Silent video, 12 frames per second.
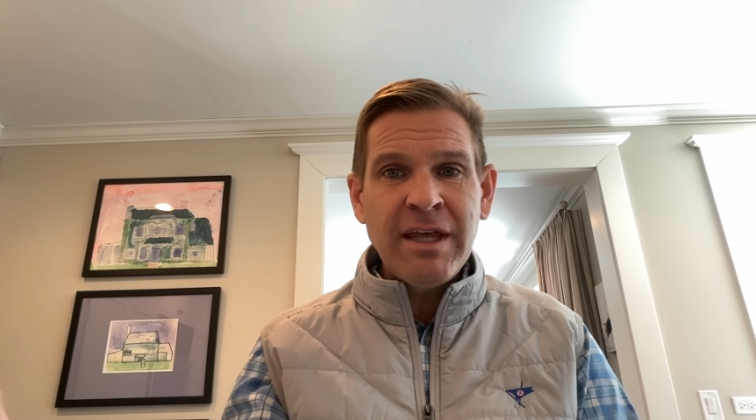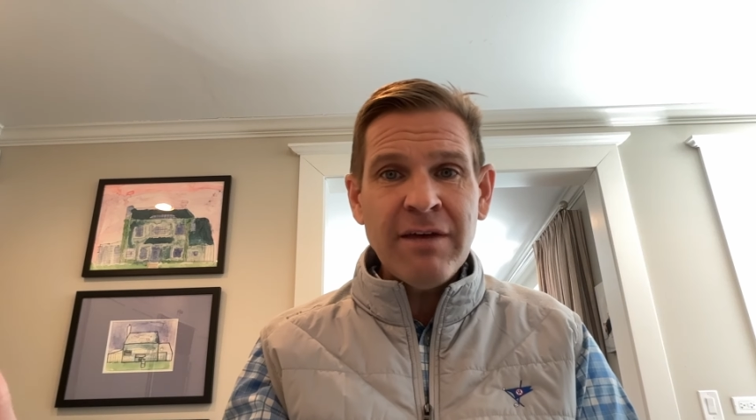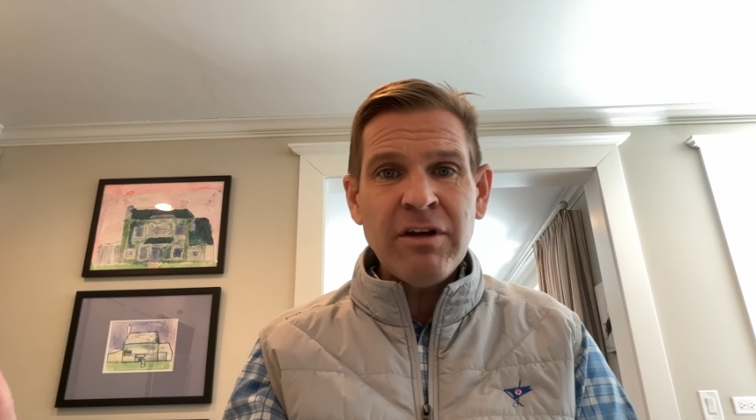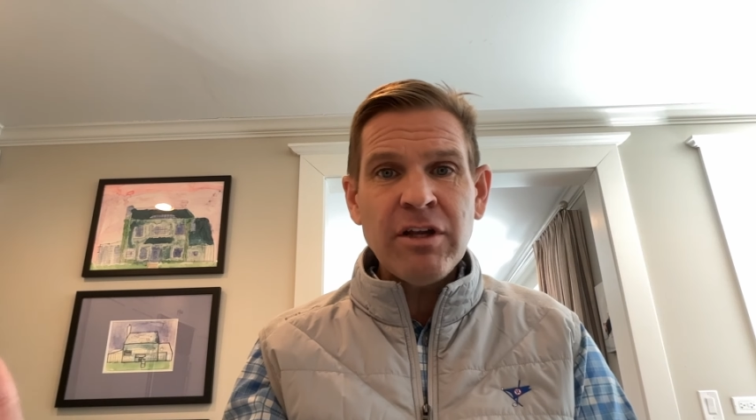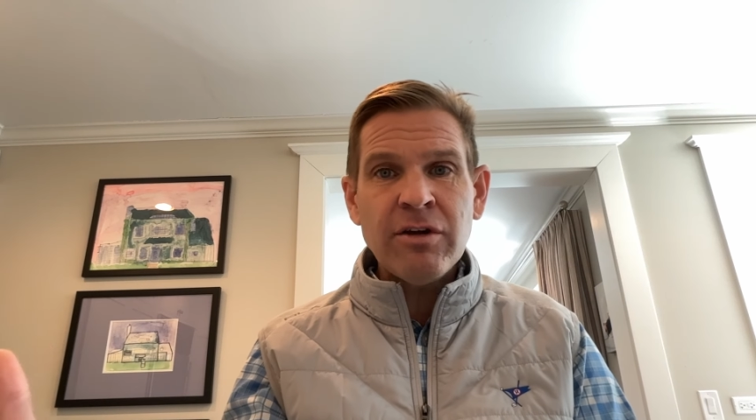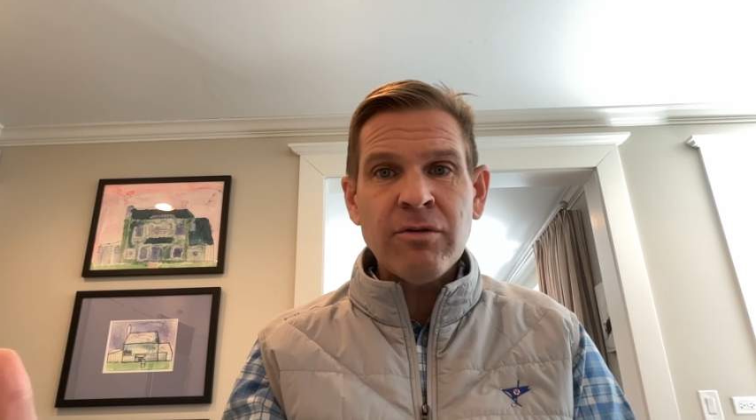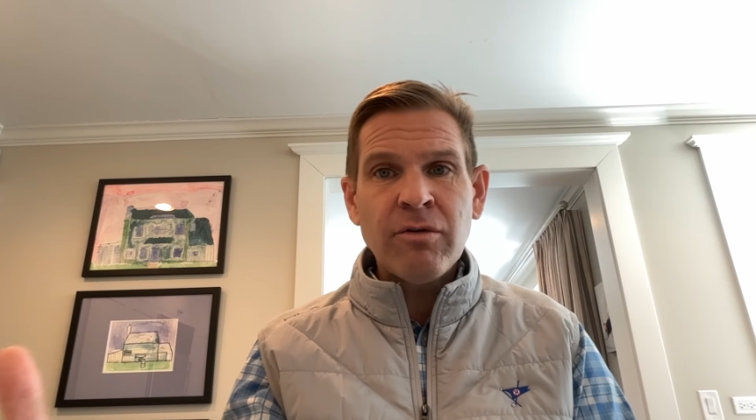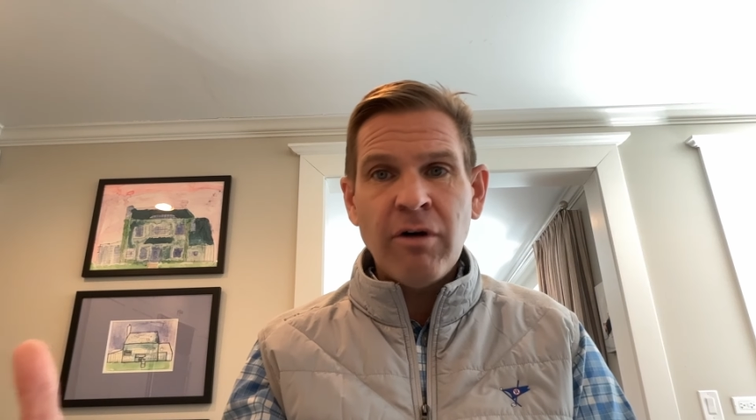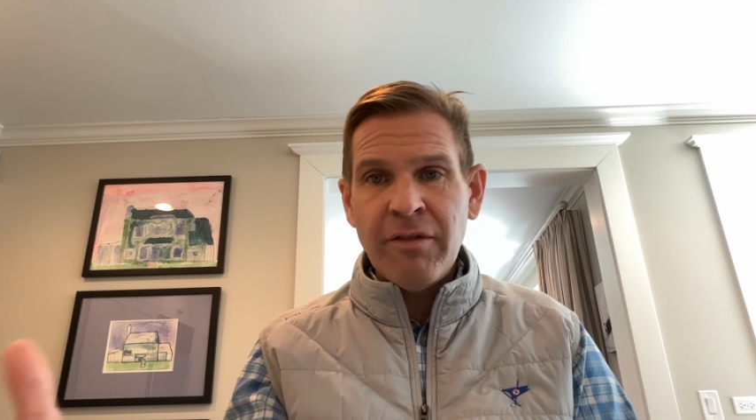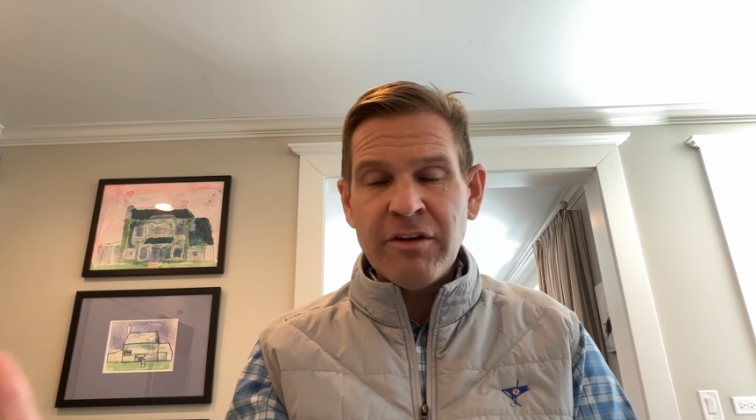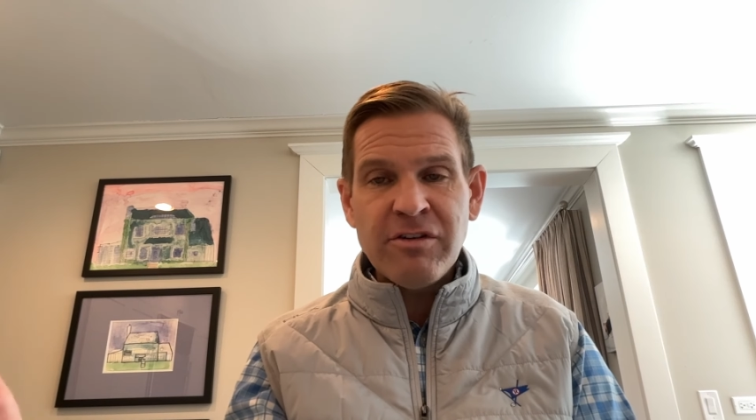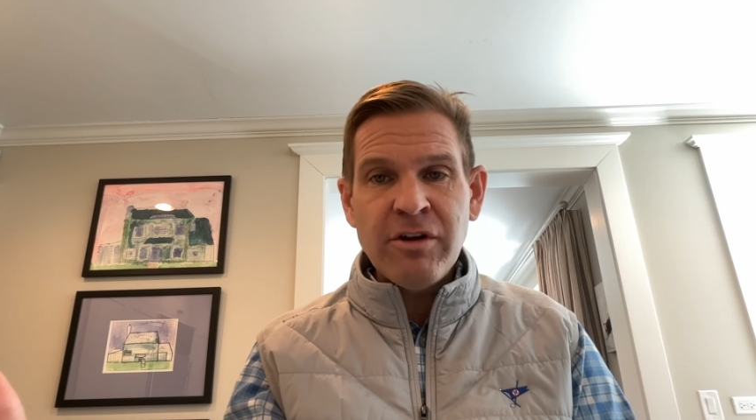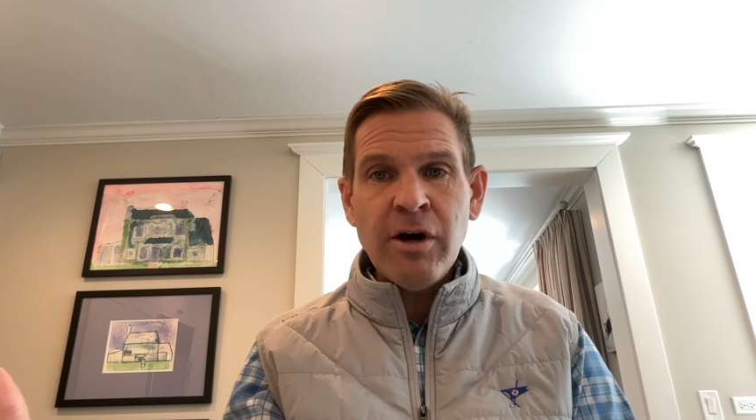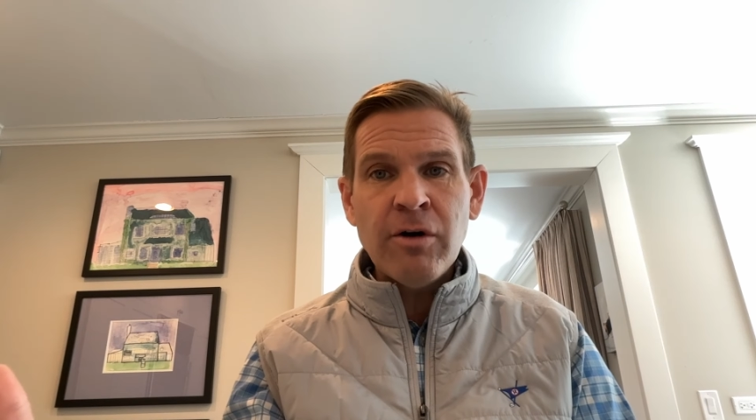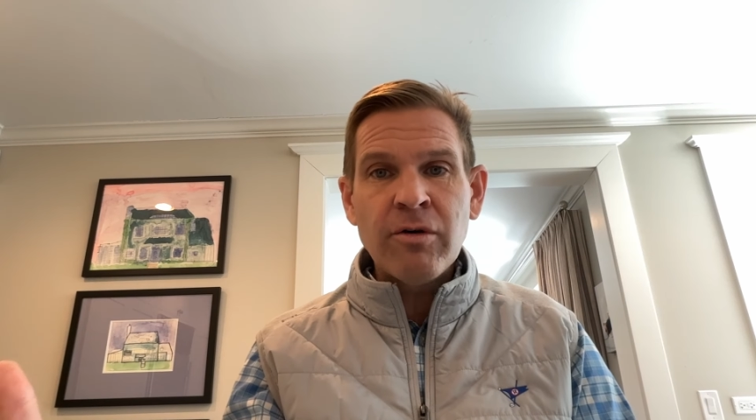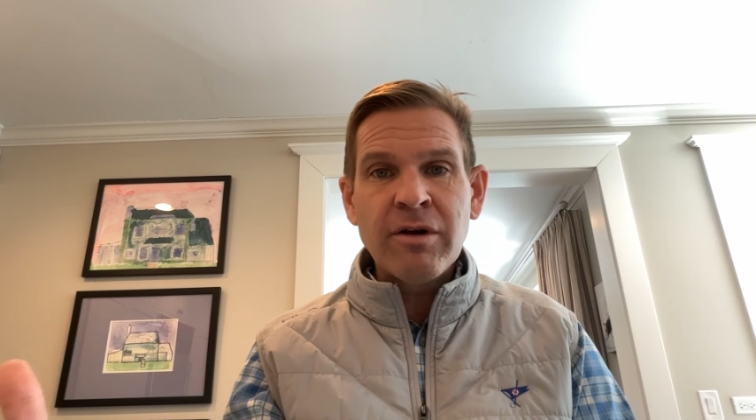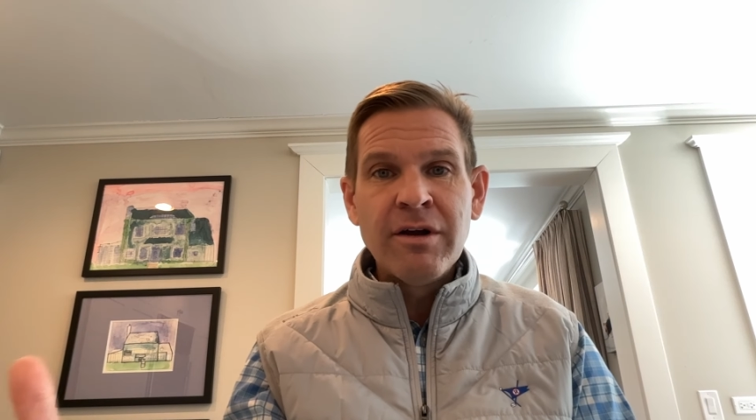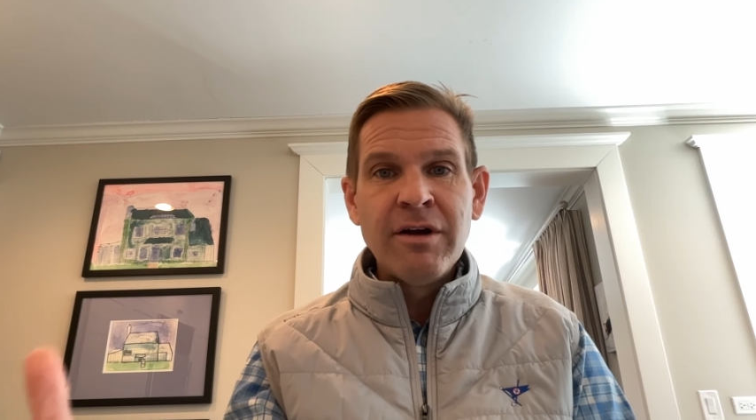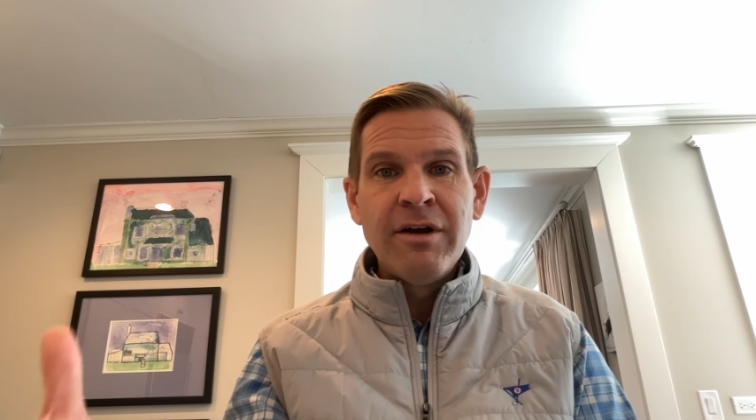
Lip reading: given you on this note